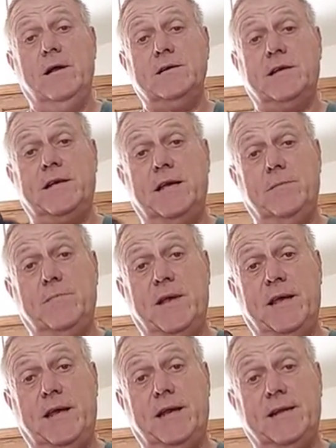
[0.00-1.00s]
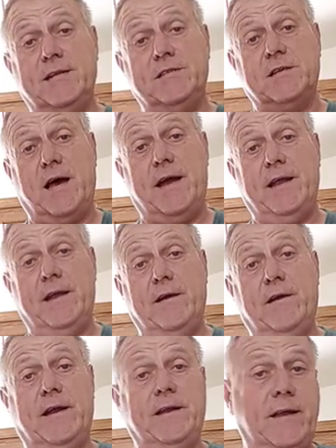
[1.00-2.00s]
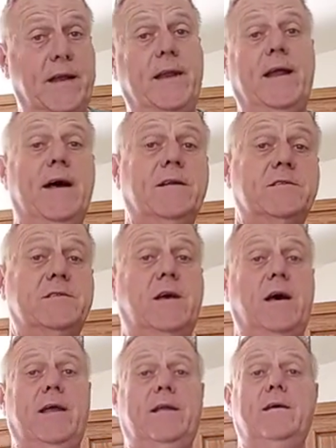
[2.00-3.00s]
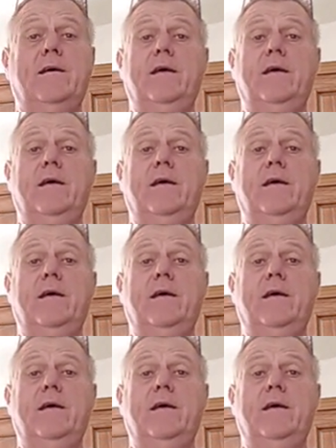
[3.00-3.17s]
to keep the heat inside here and get it outside